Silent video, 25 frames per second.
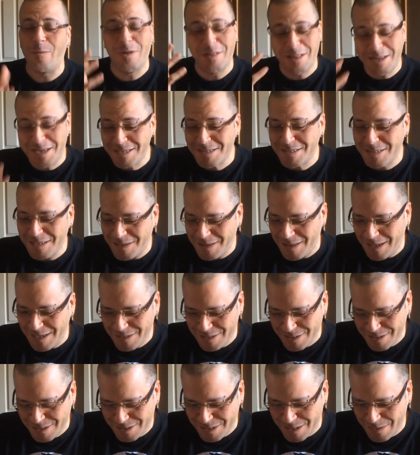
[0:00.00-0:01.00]
Well, it is the
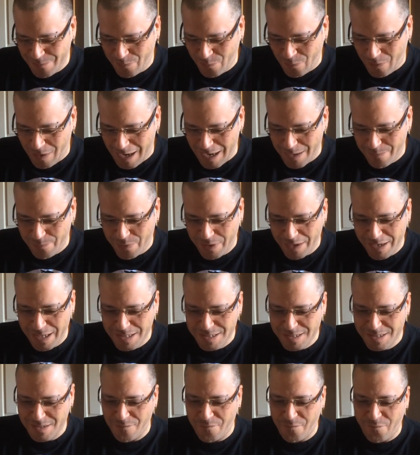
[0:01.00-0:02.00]
classic shape wide, but
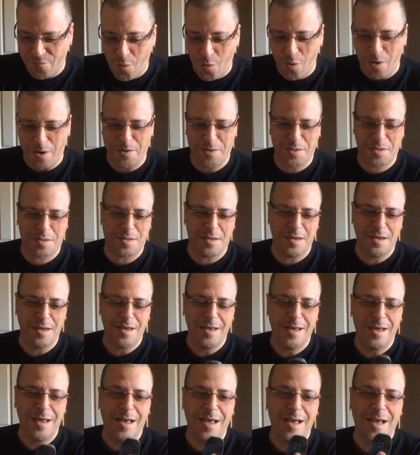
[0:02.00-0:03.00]
it's the fourth
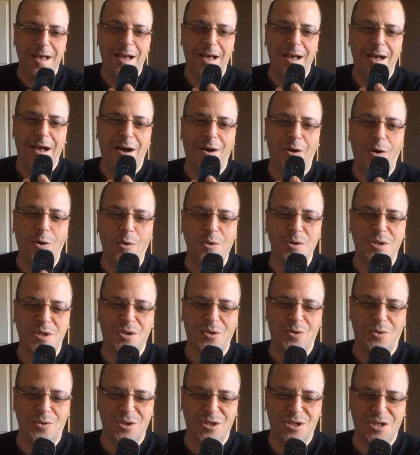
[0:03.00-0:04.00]
old
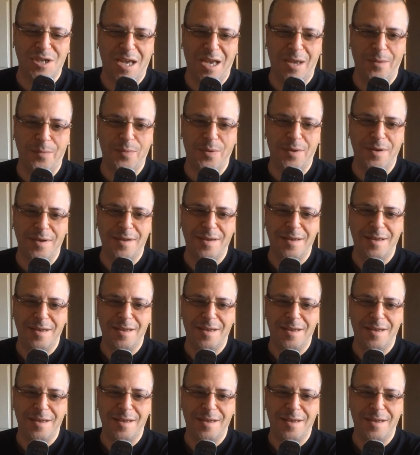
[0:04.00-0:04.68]
school shape.